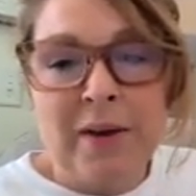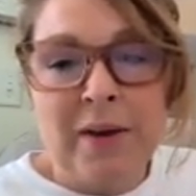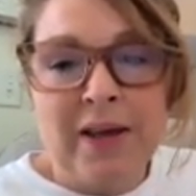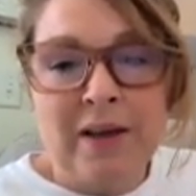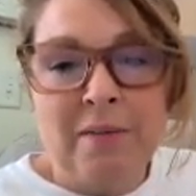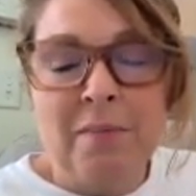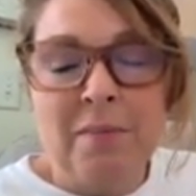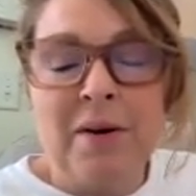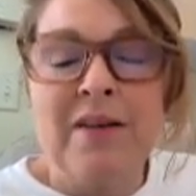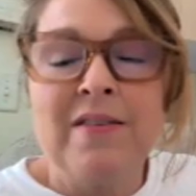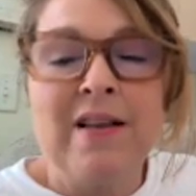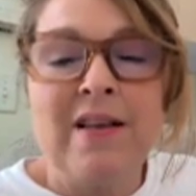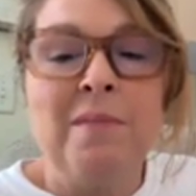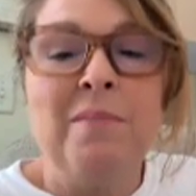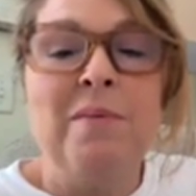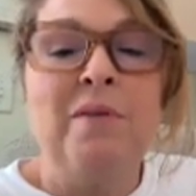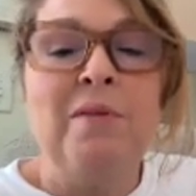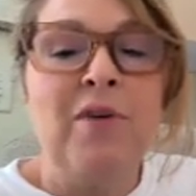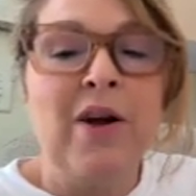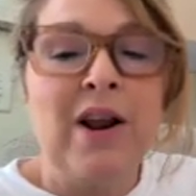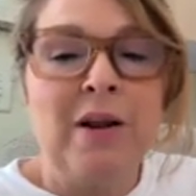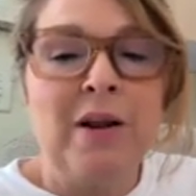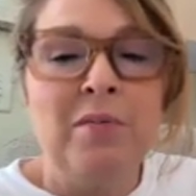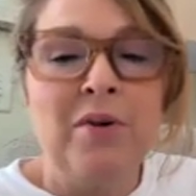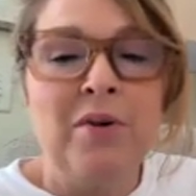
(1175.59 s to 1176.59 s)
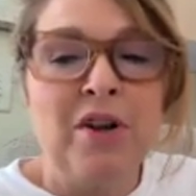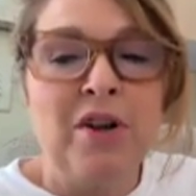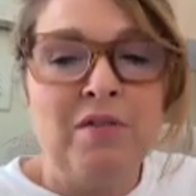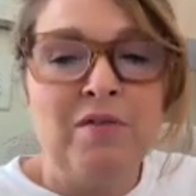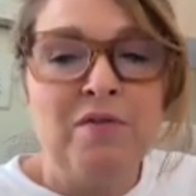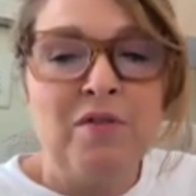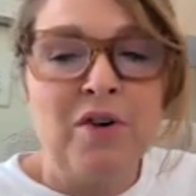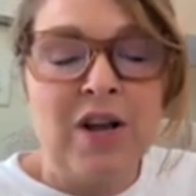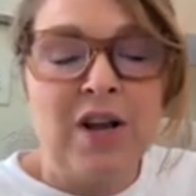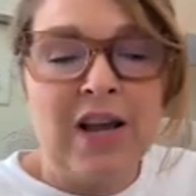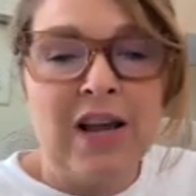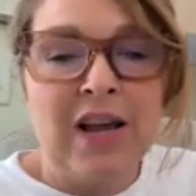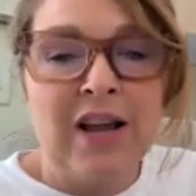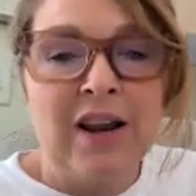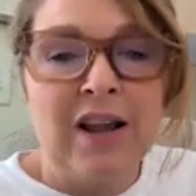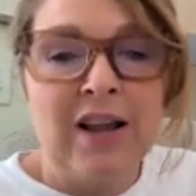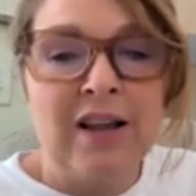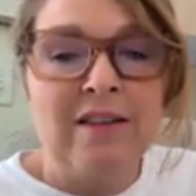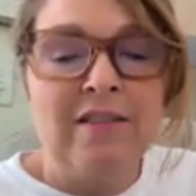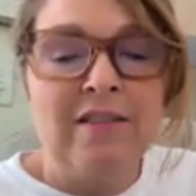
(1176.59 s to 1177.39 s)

in because I'm afraid I'm going to forget it.